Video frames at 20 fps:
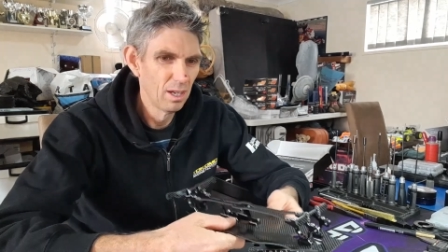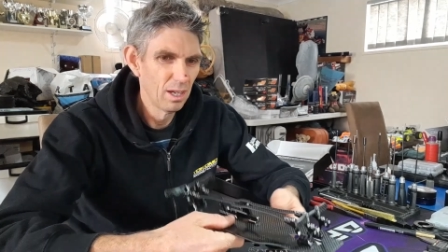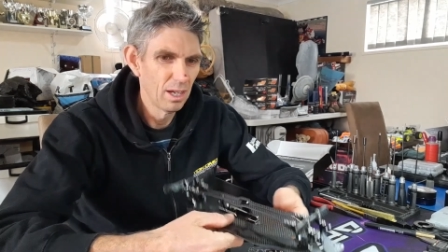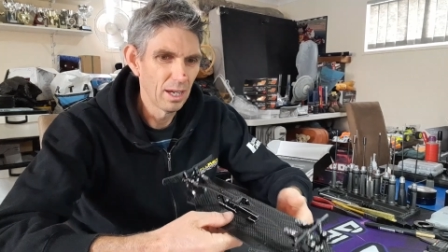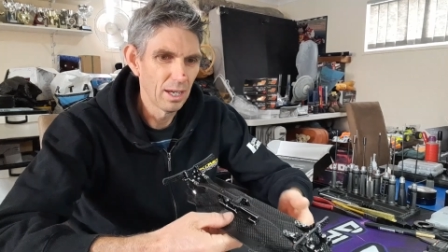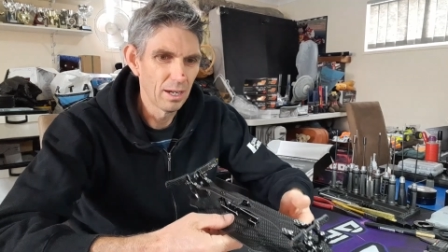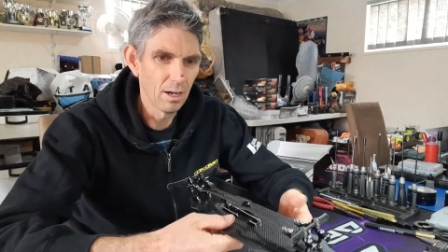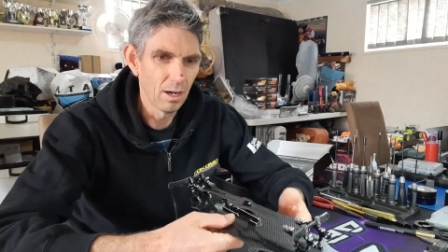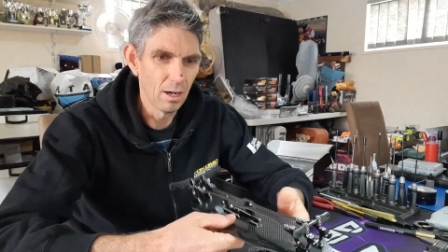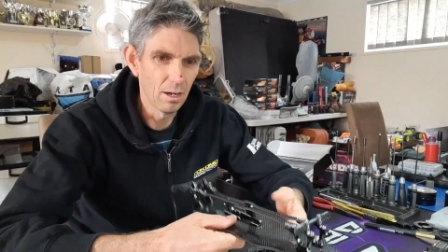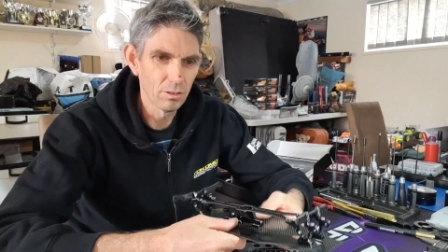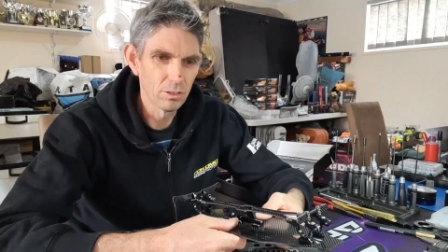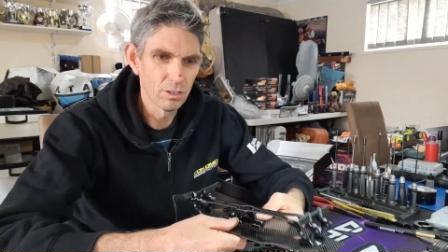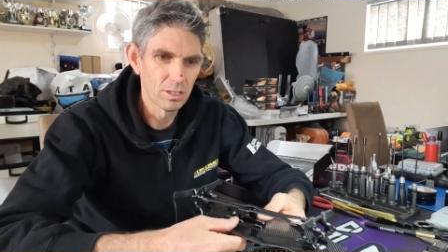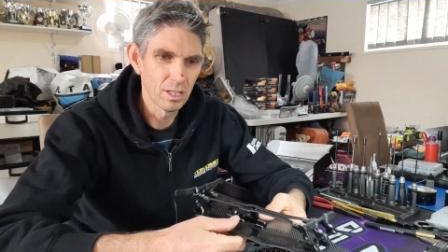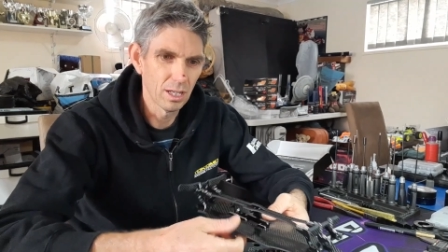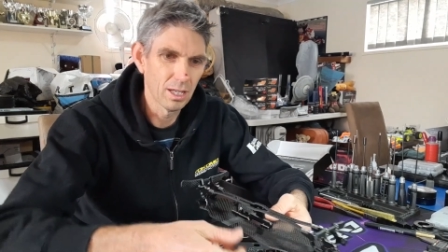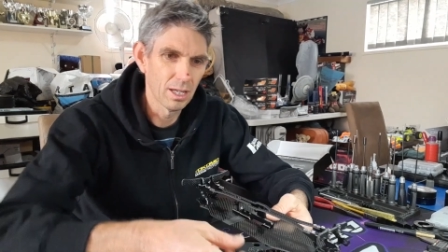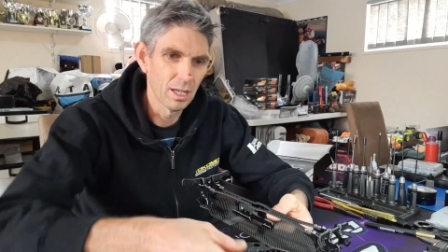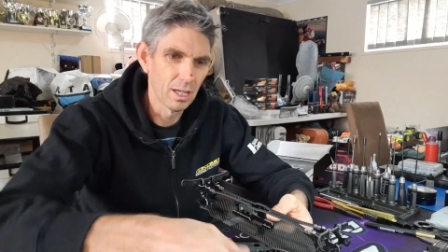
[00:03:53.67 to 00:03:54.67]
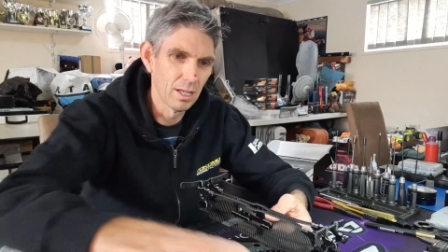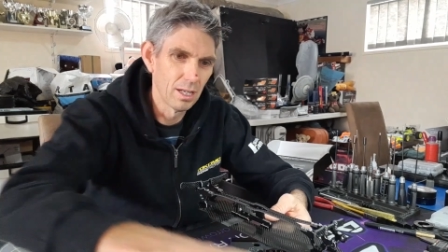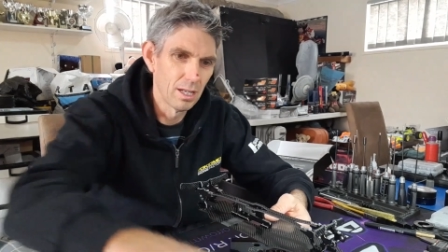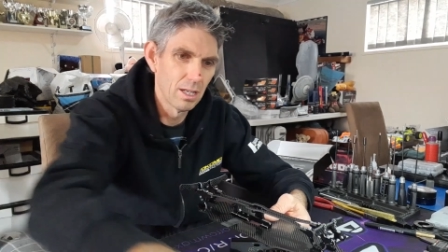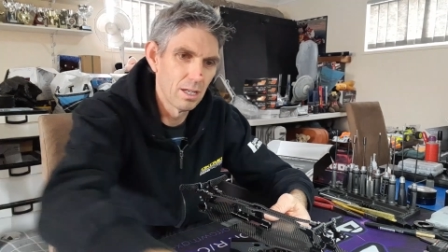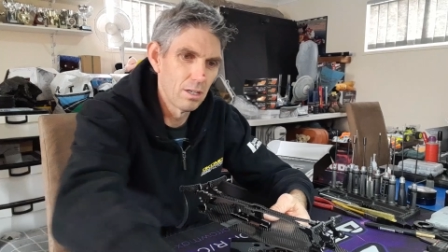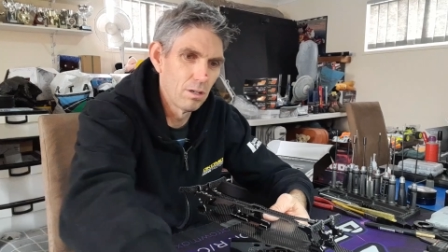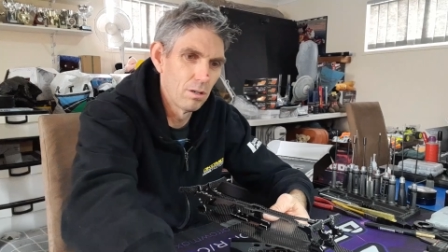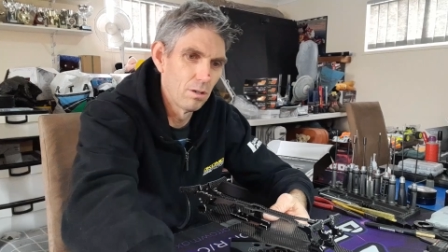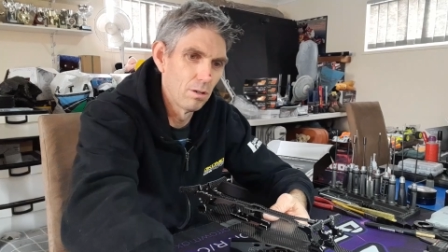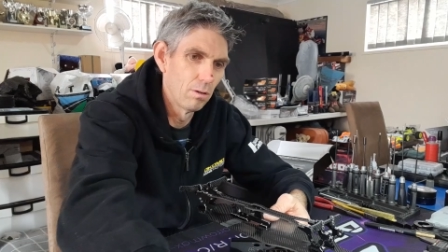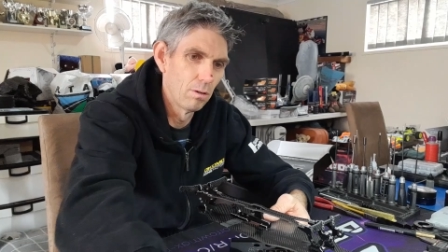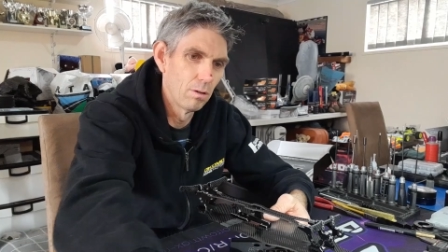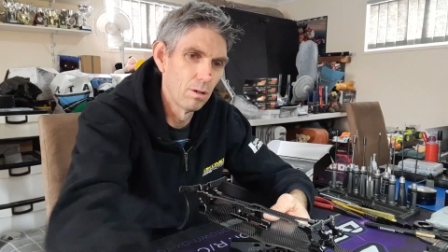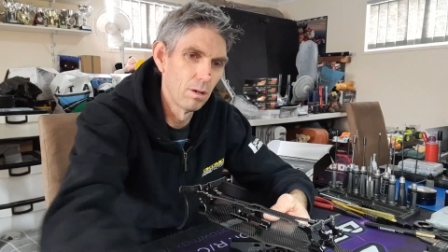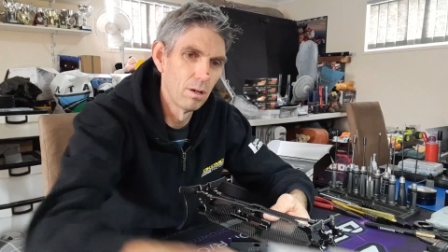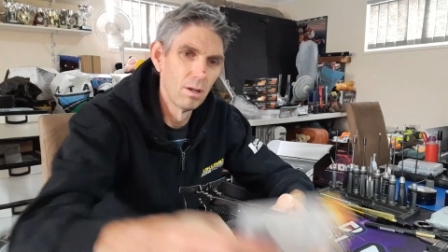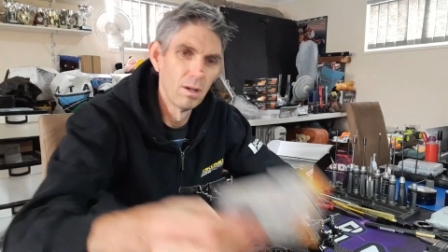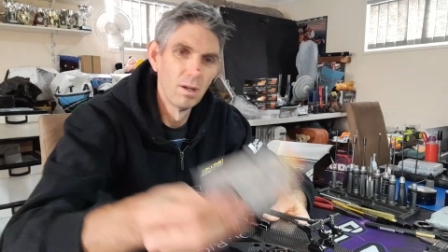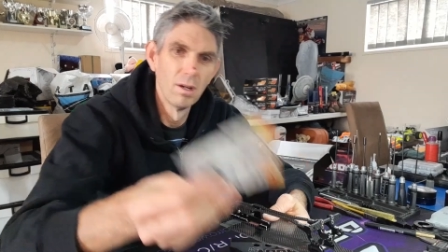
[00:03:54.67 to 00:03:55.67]
And I'll stick in the new
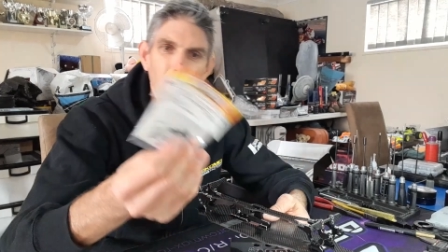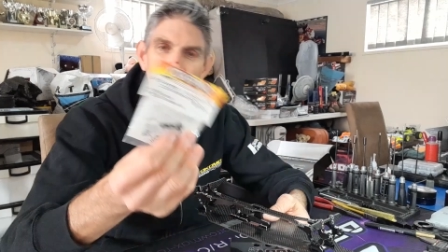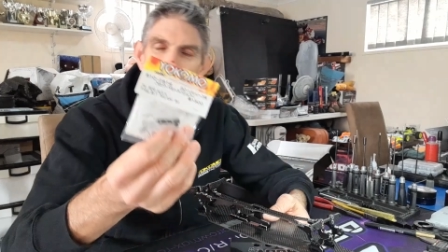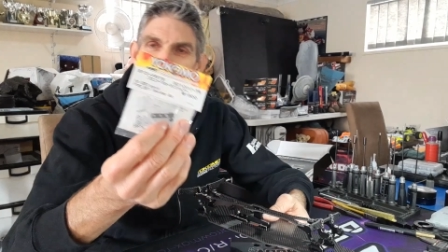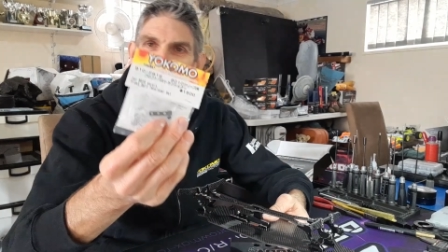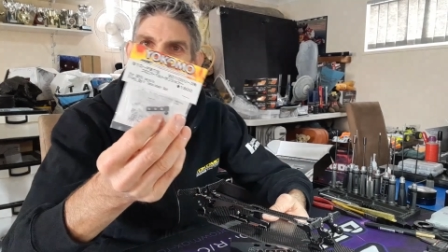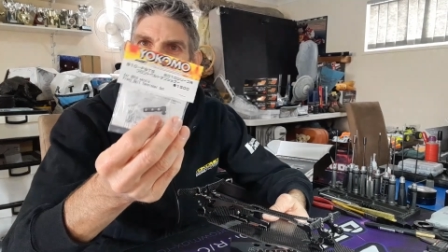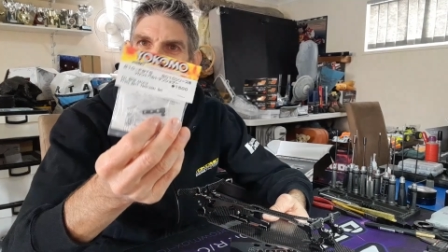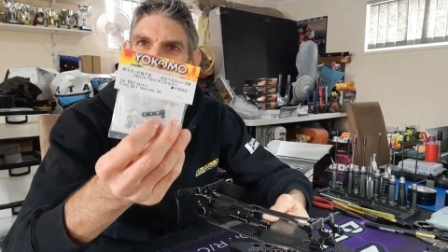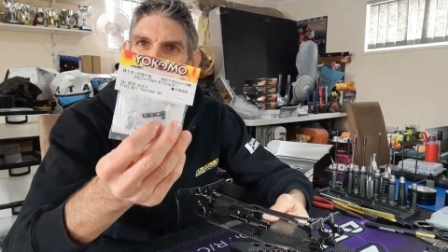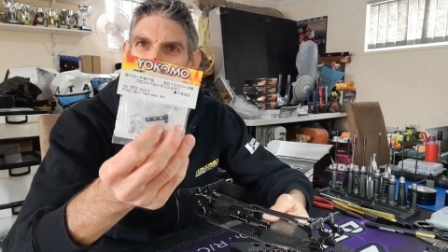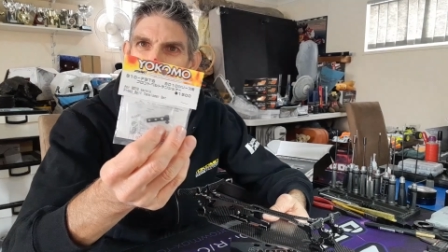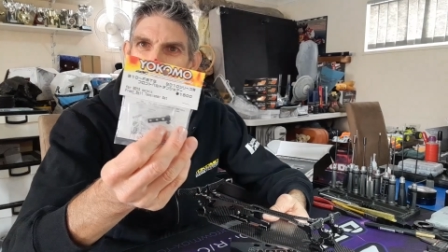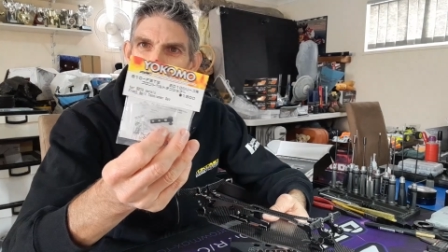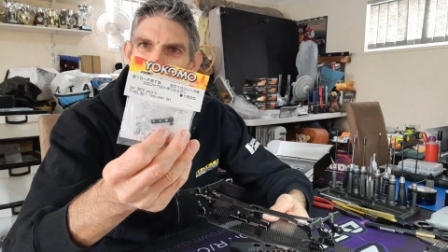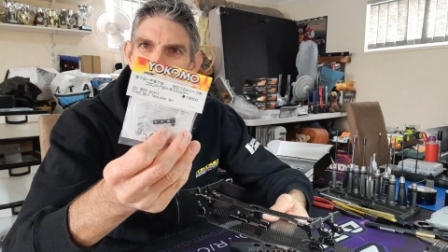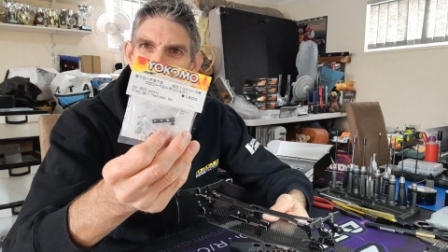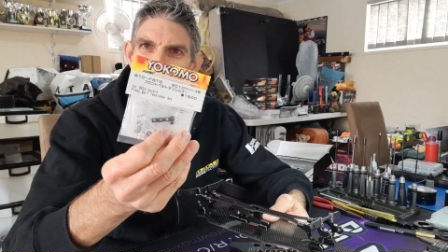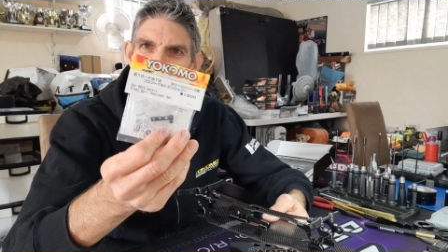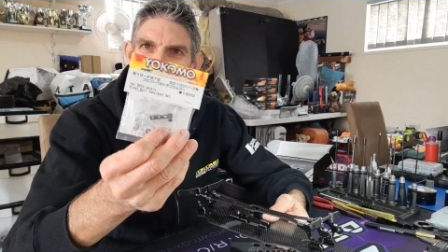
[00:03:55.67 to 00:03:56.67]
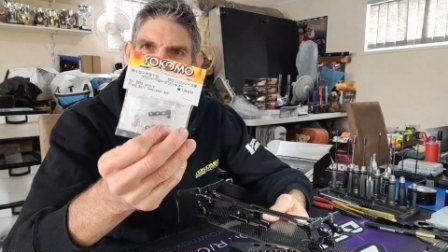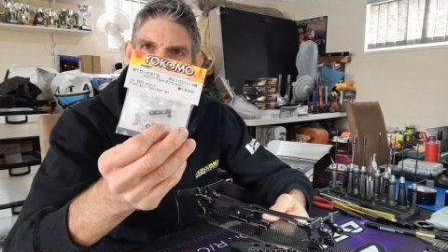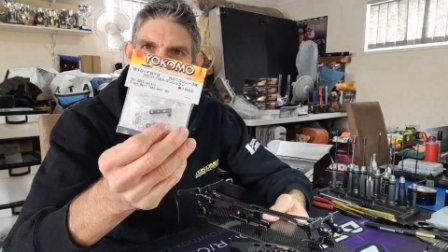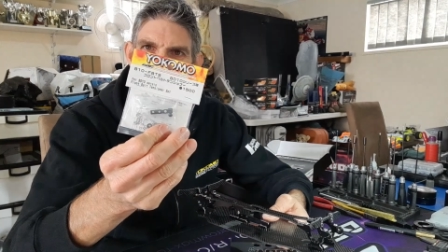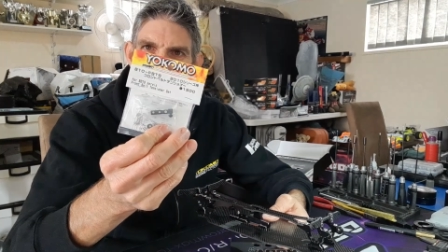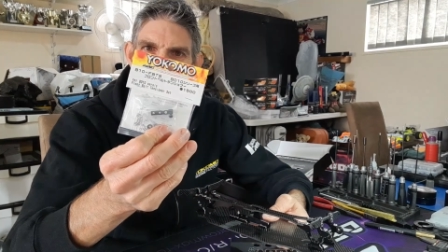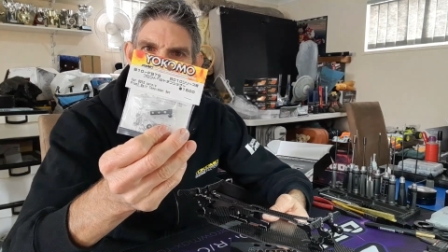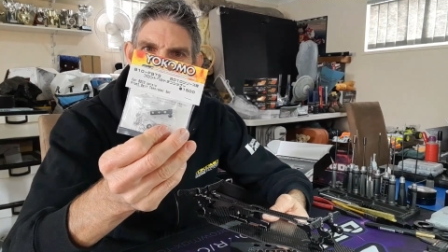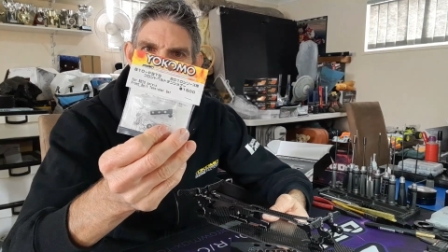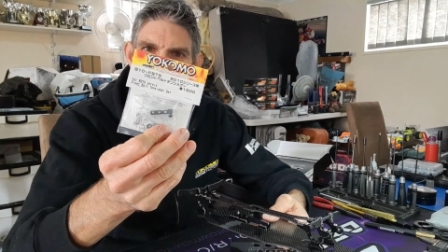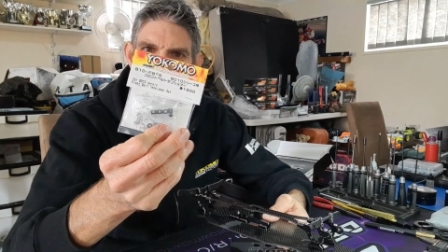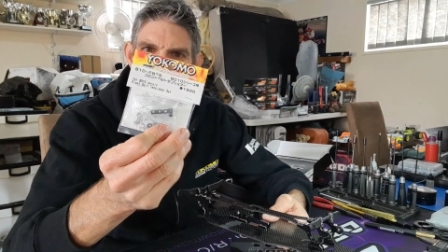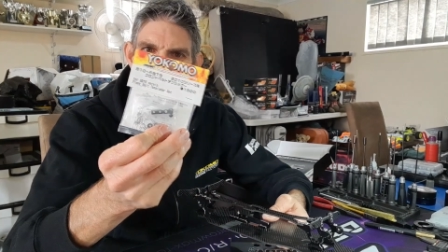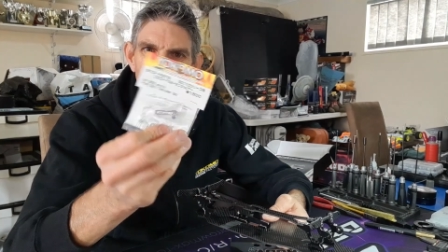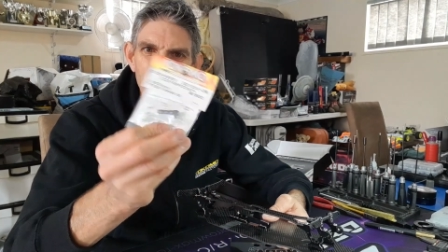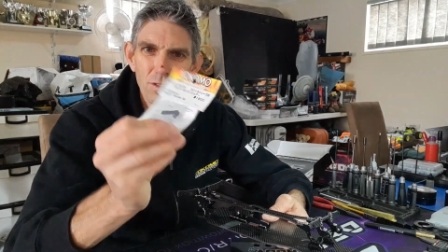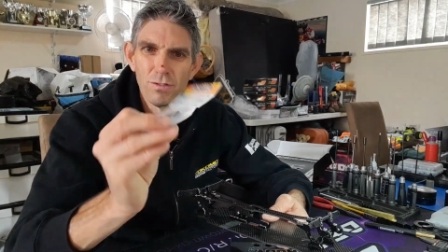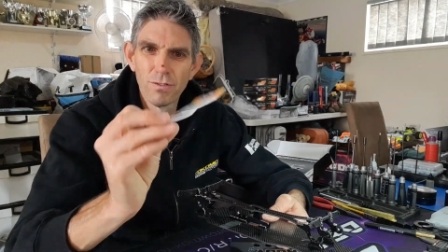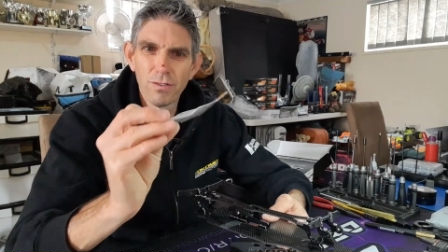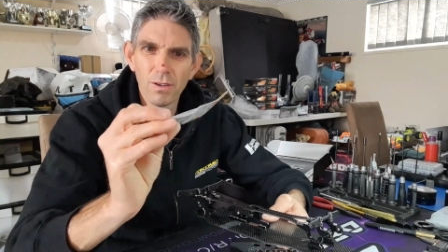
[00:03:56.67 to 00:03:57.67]
the new front
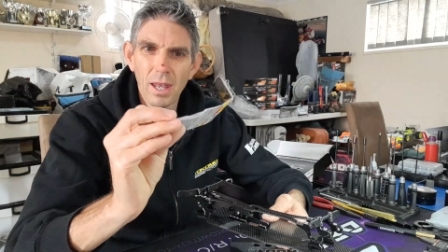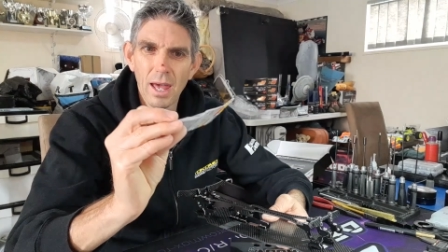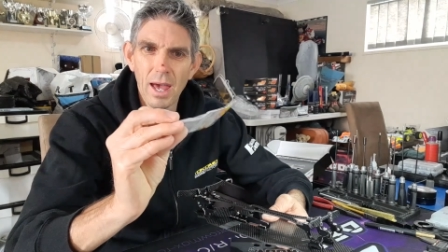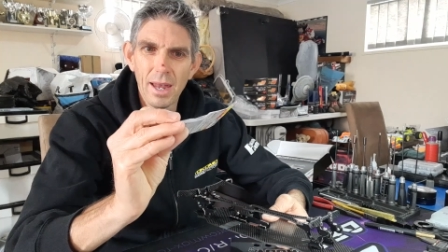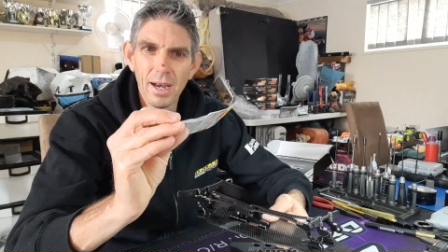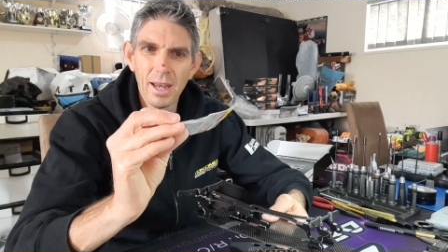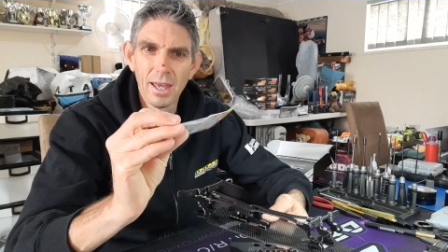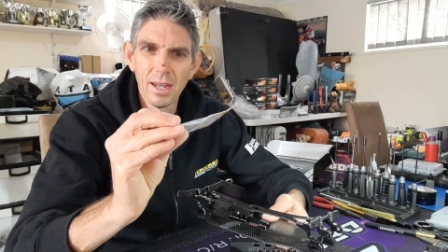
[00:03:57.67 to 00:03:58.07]
brace for that